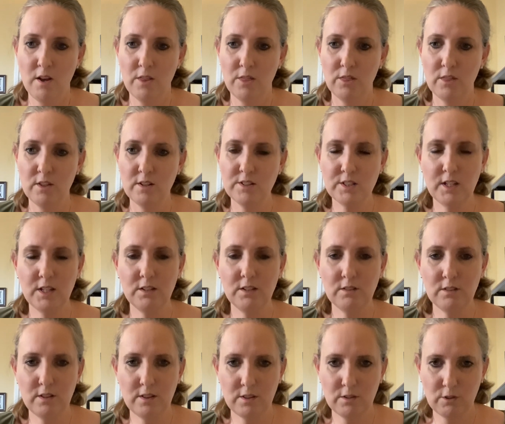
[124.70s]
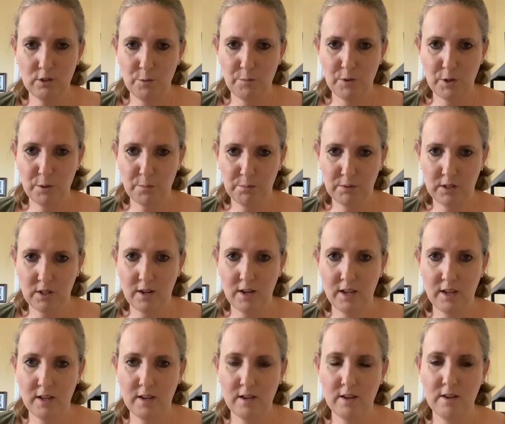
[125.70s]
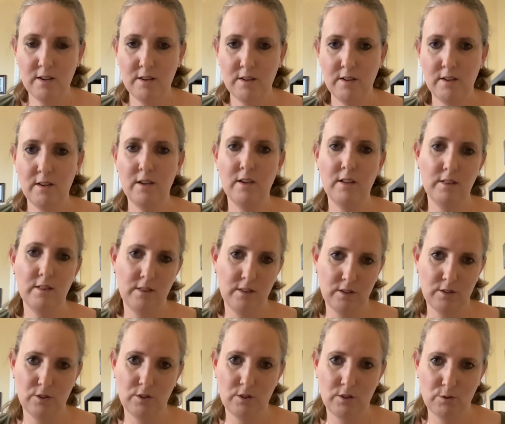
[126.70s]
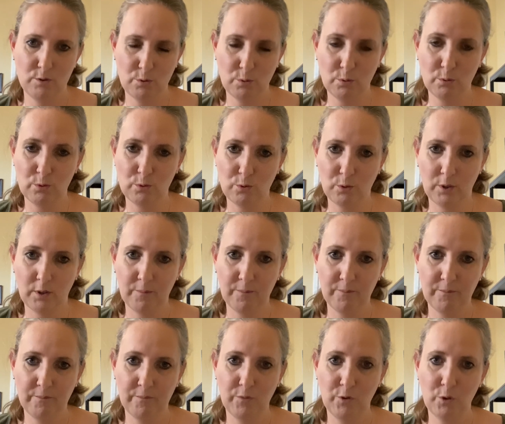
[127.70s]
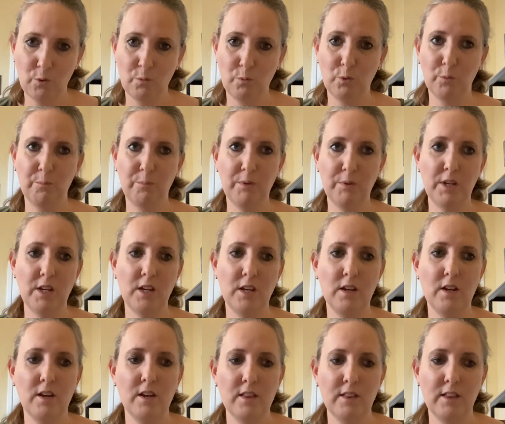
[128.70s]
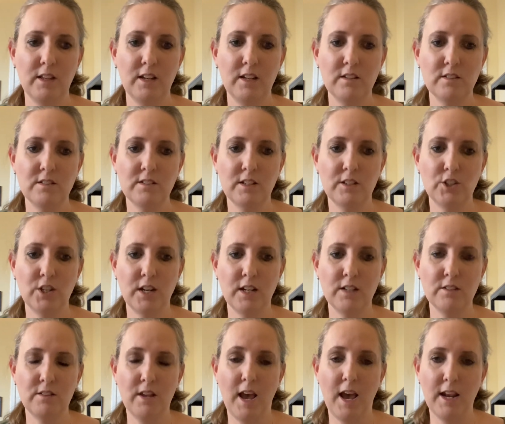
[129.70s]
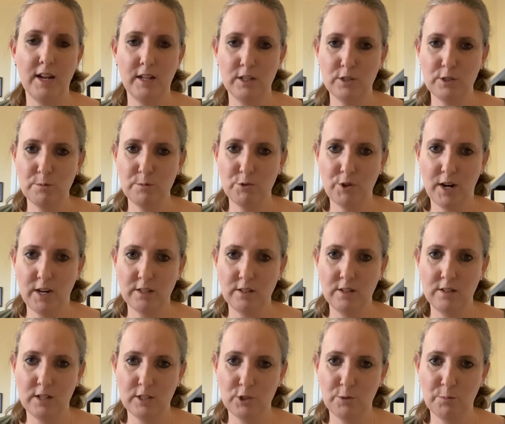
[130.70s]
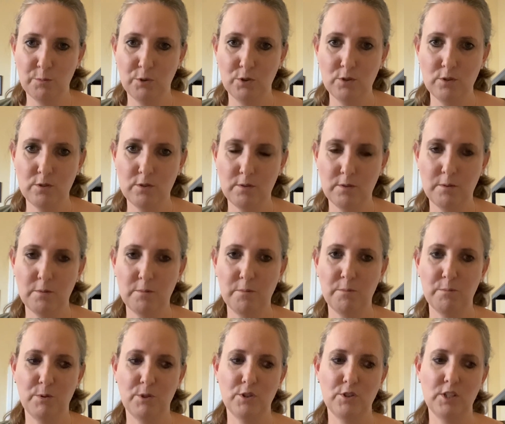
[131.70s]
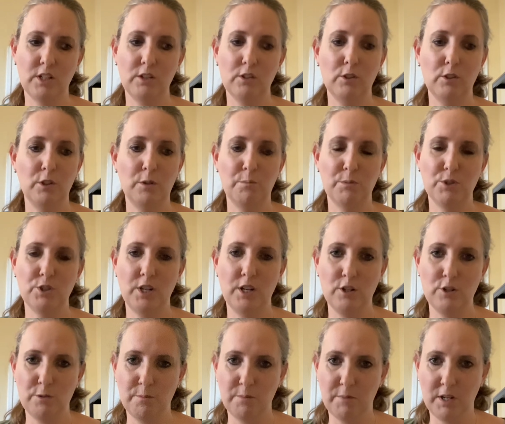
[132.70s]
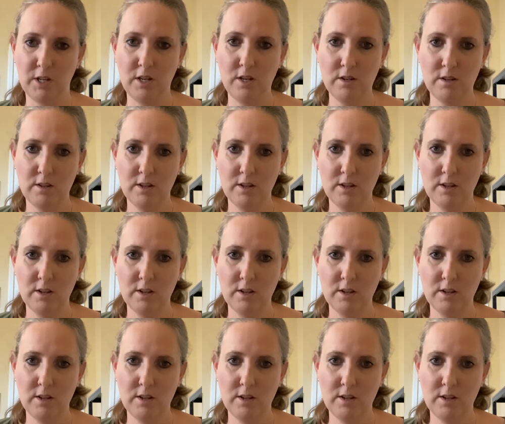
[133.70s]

The skills that they're going to be applying in this school store will be things such as adding and subtracting decimals, particularly pertaining to money,